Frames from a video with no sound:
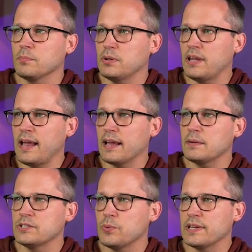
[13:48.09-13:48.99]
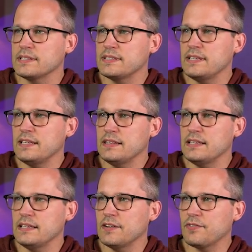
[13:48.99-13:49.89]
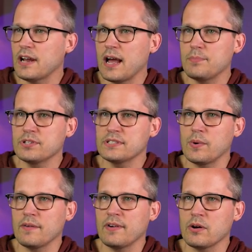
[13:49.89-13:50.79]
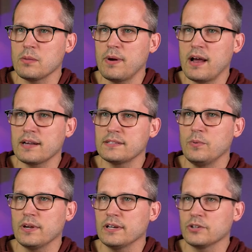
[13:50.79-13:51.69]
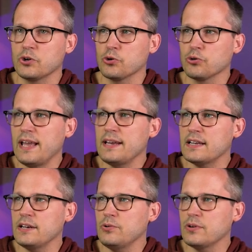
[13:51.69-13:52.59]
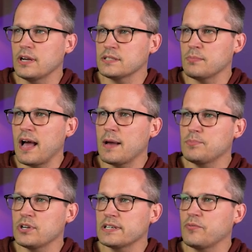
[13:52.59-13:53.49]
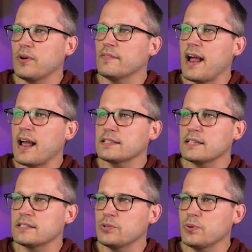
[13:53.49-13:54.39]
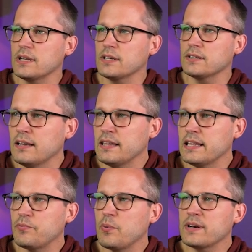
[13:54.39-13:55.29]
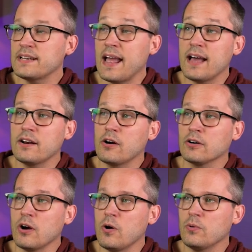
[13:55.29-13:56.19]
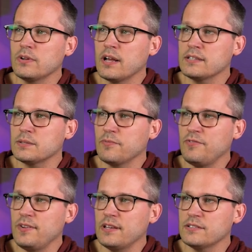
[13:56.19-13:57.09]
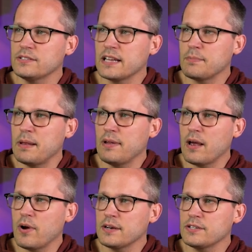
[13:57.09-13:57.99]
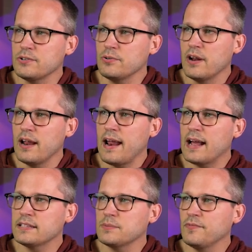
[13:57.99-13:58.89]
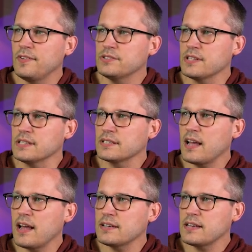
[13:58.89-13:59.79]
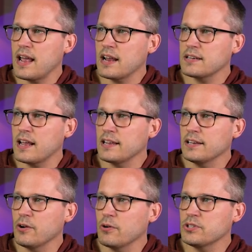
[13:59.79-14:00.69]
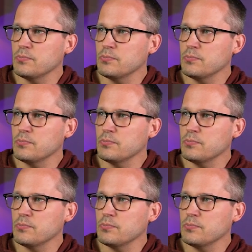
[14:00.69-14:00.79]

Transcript: plan. So we can see the different objects that we have out of the box. We can create a new custom object if we have access to it. And then if we want to add our own custom fields, like maybe I want to add some fields to this contact, I can go to